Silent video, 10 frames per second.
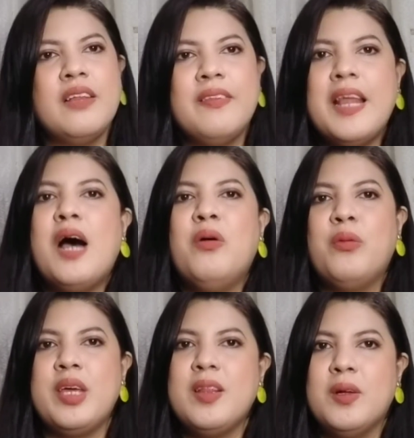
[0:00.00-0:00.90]
now
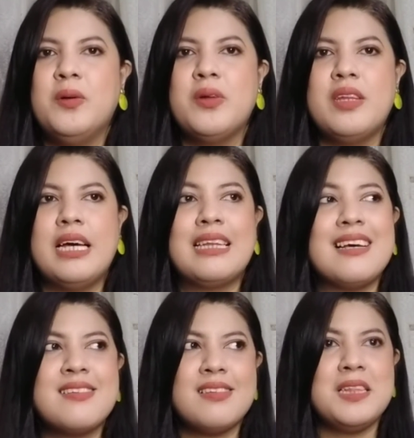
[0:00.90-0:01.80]
we know that a
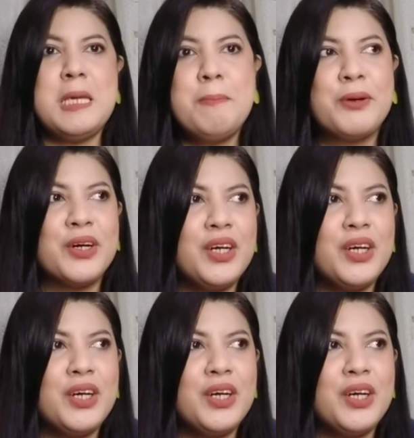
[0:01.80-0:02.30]
sleeper